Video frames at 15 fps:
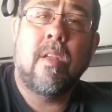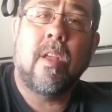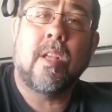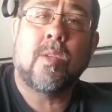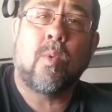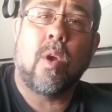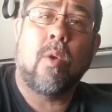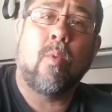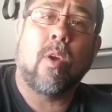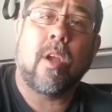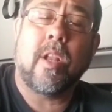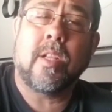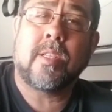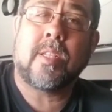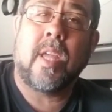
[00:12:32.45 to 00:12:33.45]
is where we're
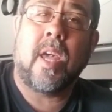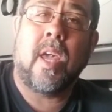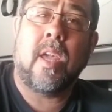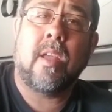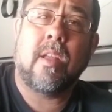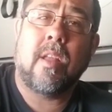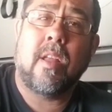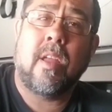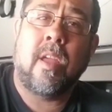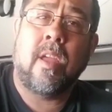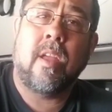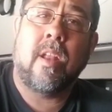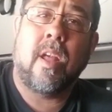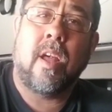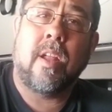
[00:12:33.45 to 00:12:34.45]
gonna stay
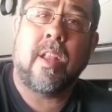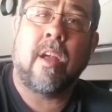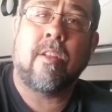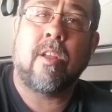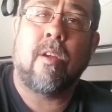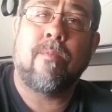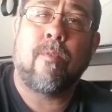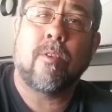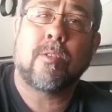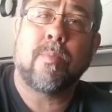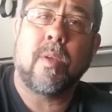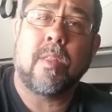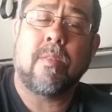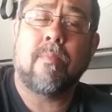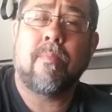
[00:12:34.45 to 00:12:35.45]
in downtown Fort
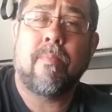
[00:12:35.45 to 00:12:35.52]
Smith,